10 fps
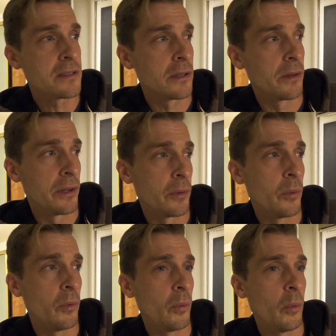so
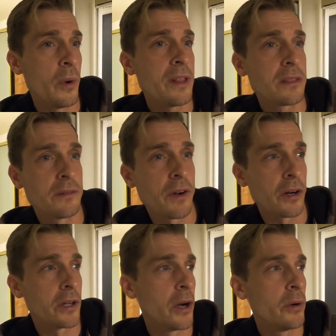the width of
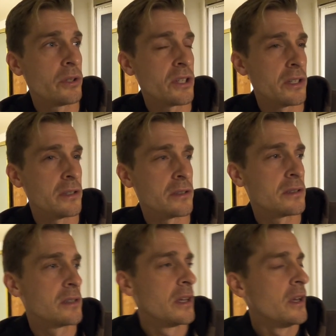our coach
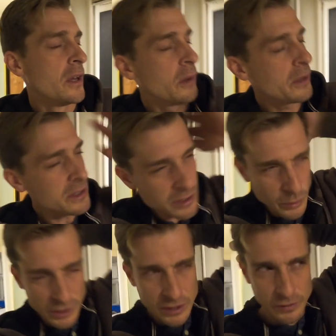is what is the
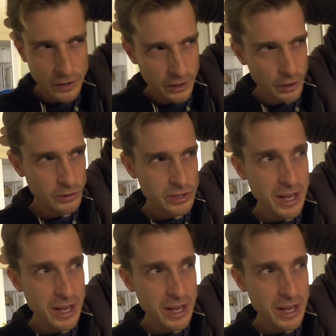width of our coach?